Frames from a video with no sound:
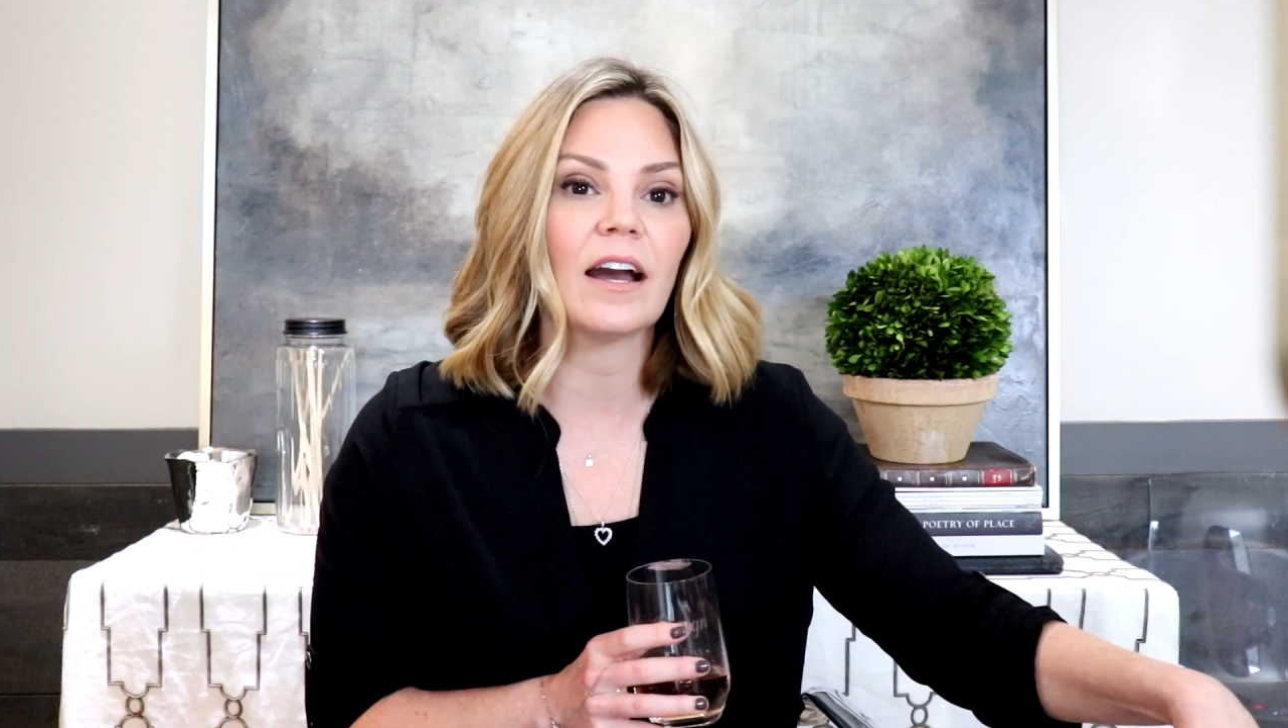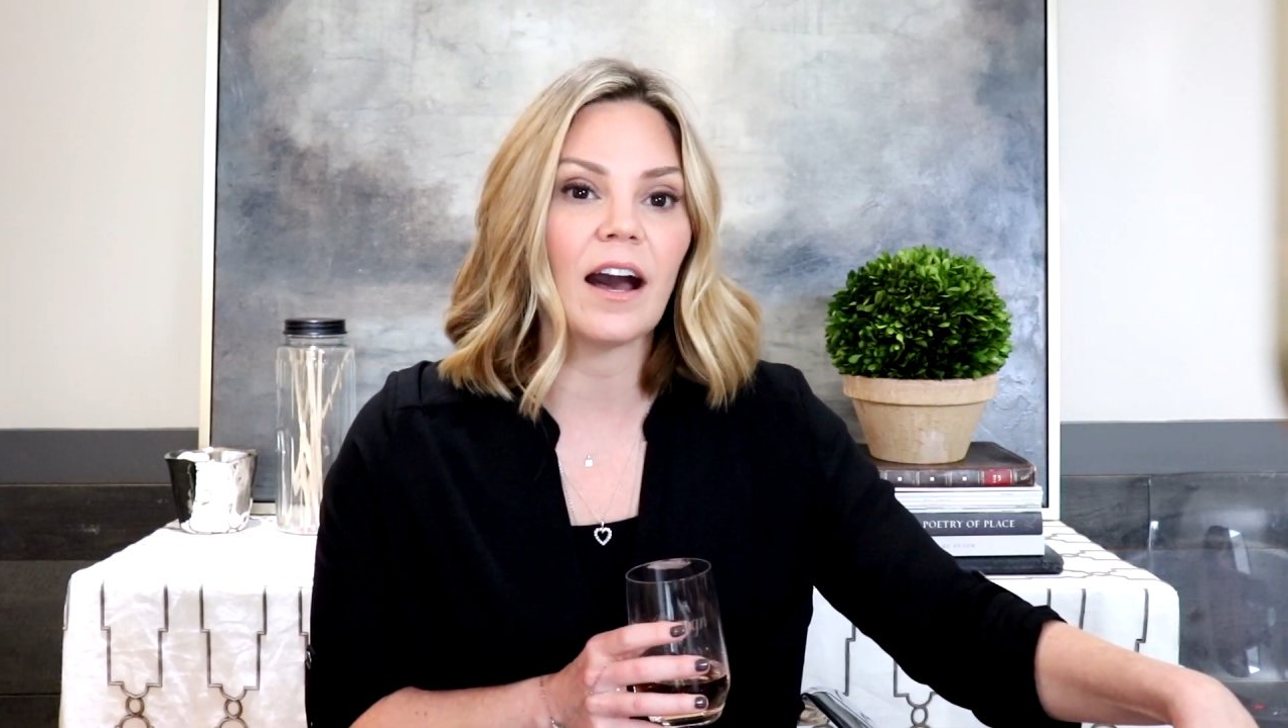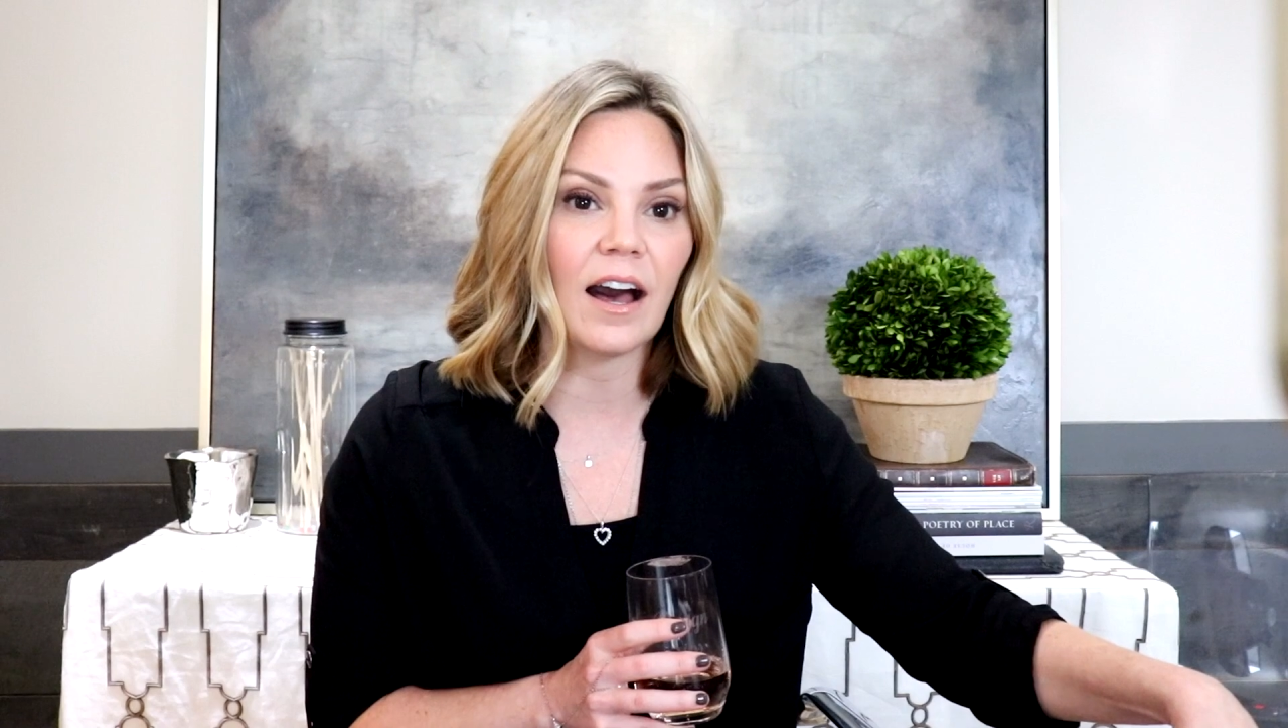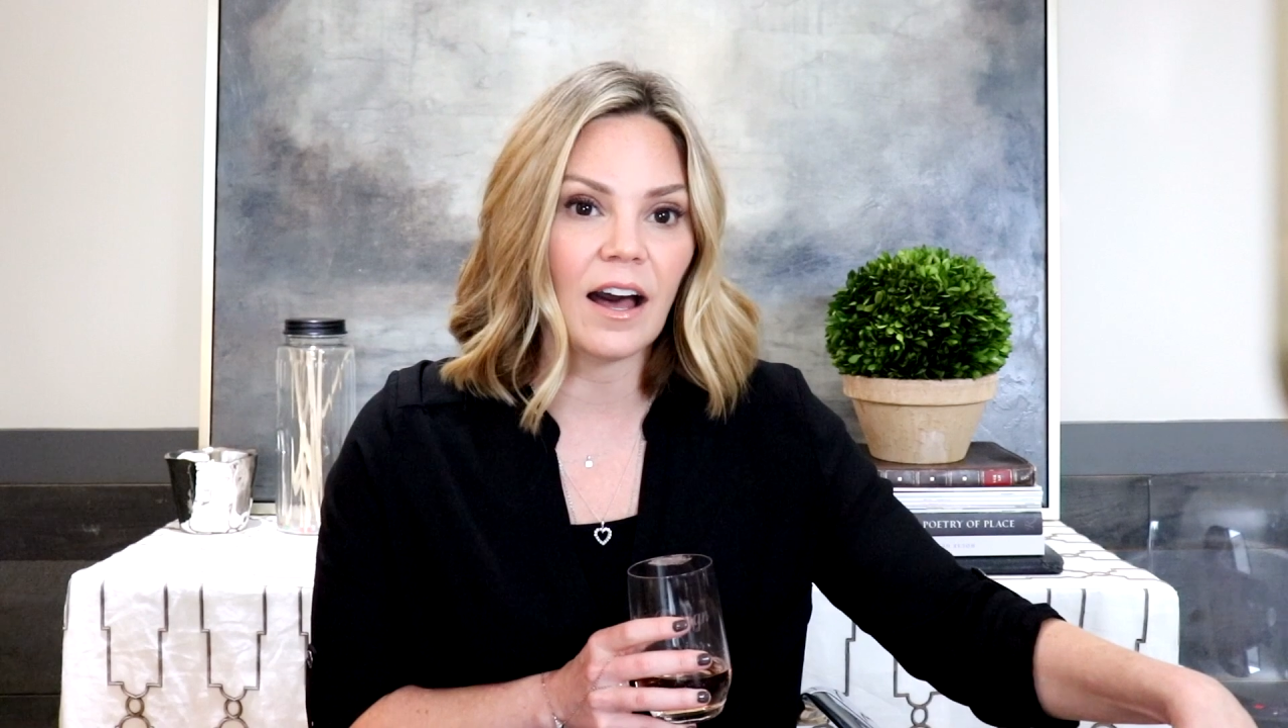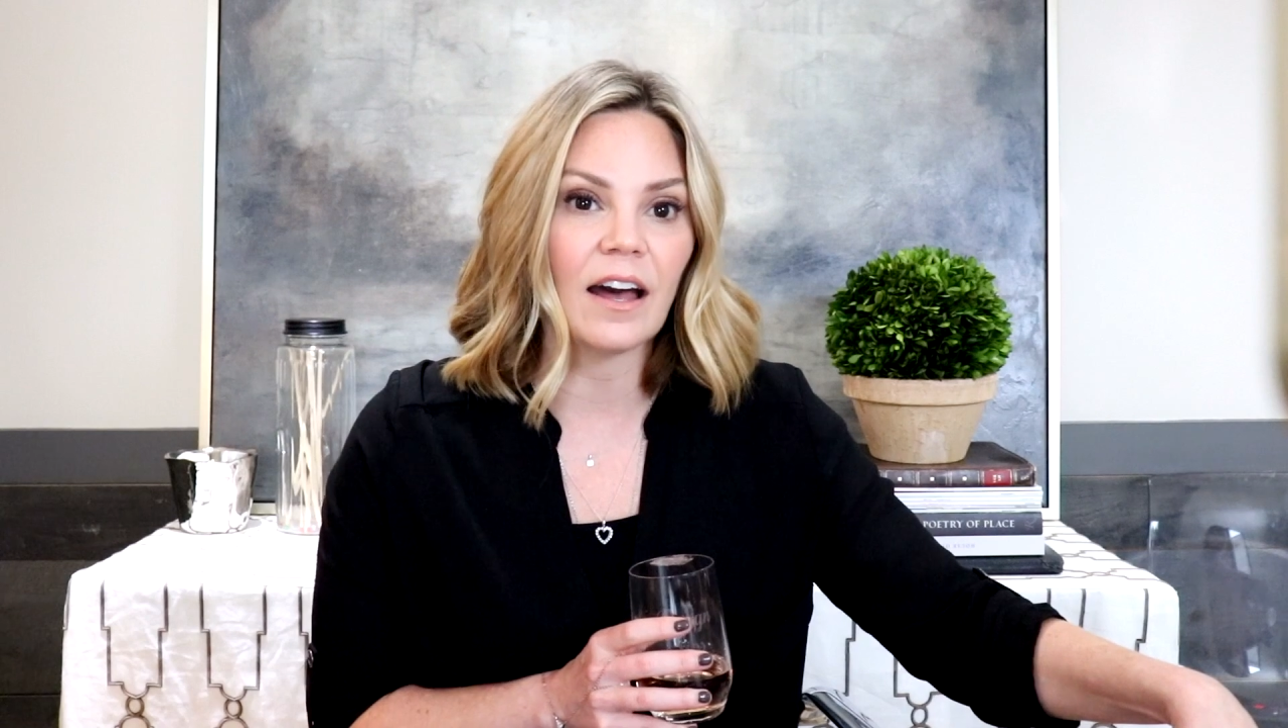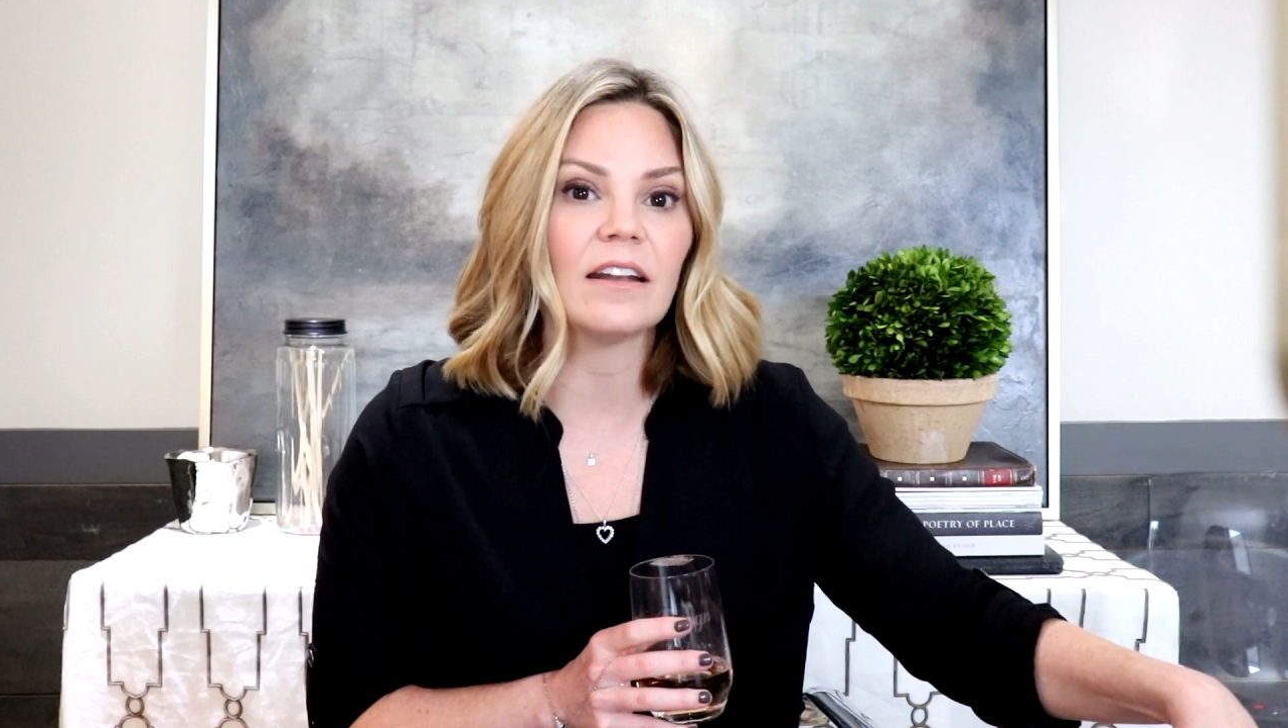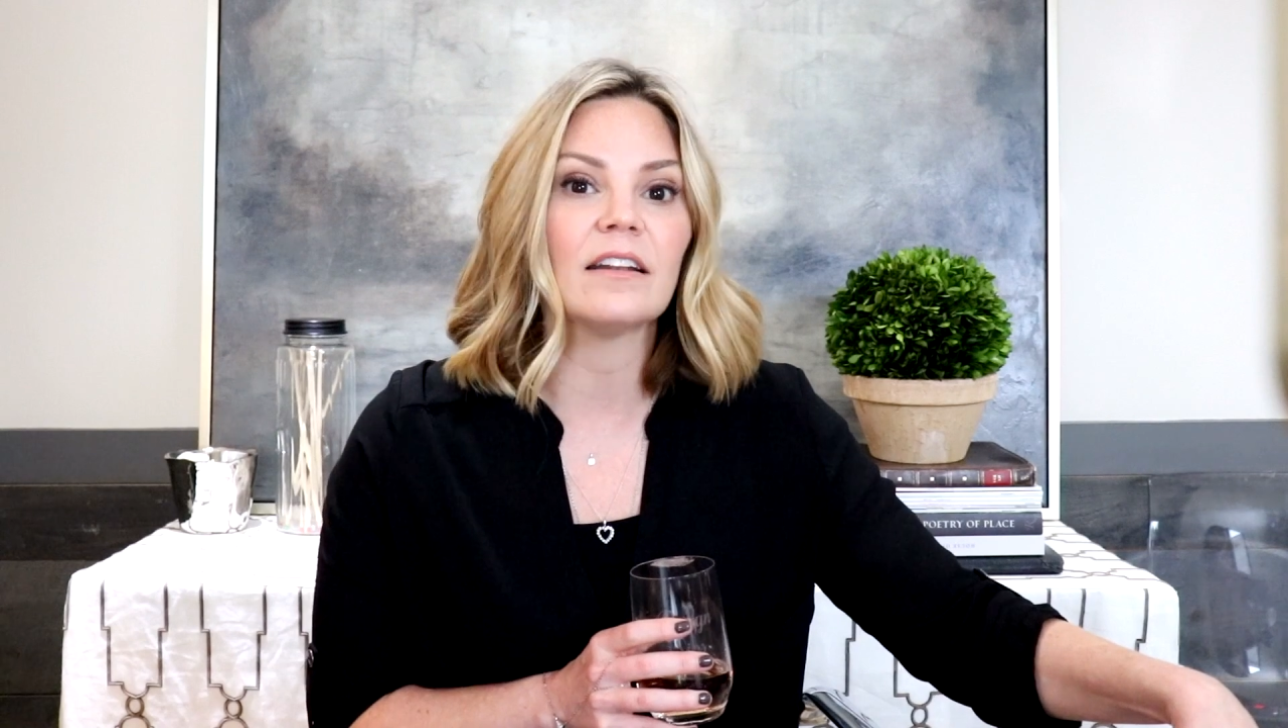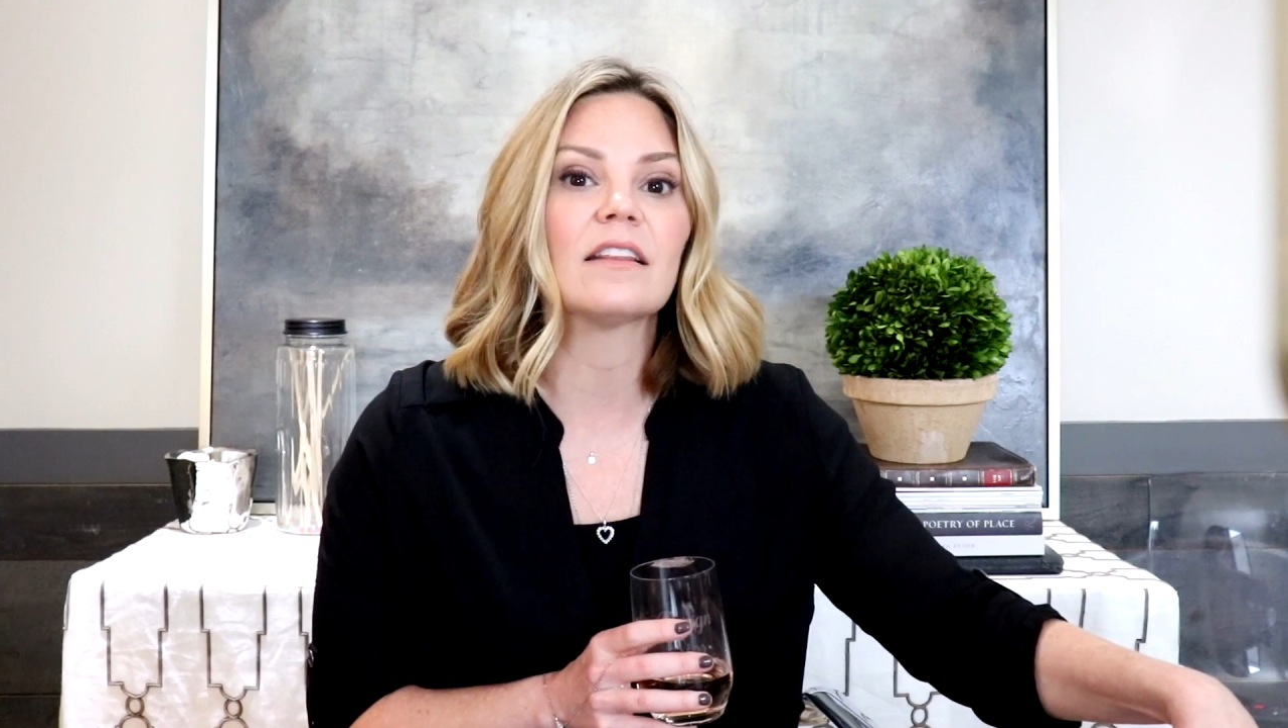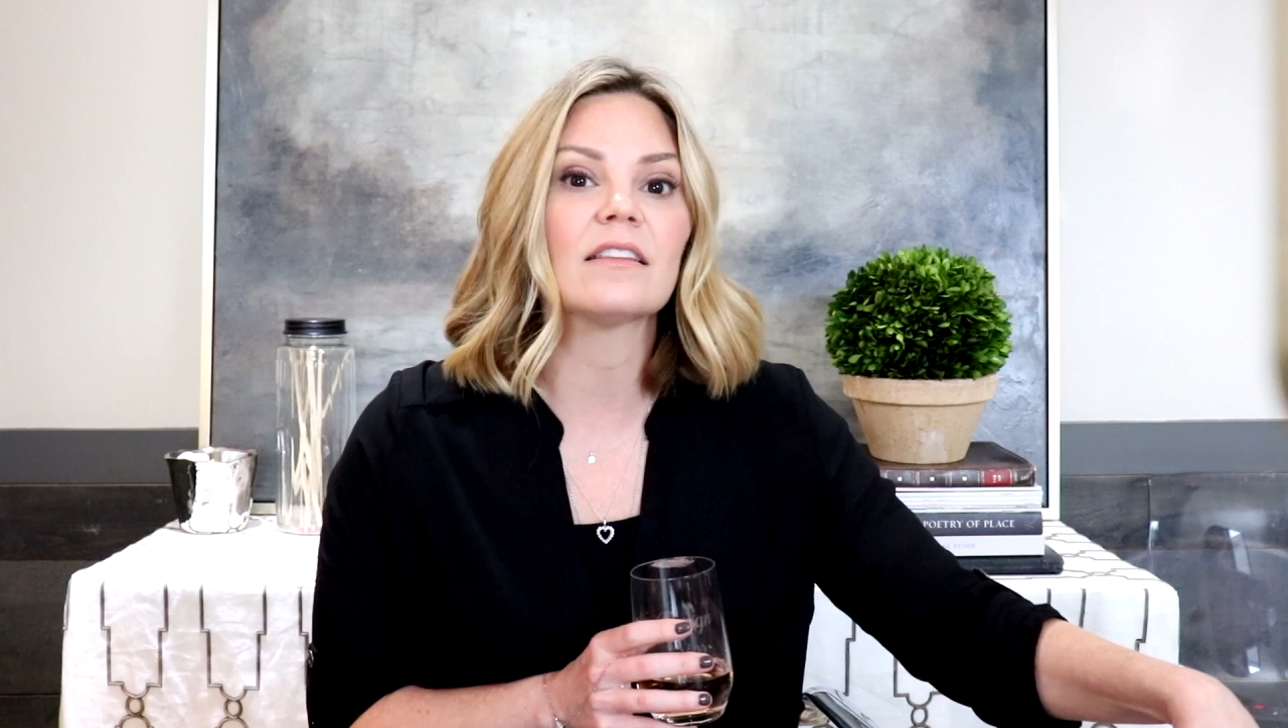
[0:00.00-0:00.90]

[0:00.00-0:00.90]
on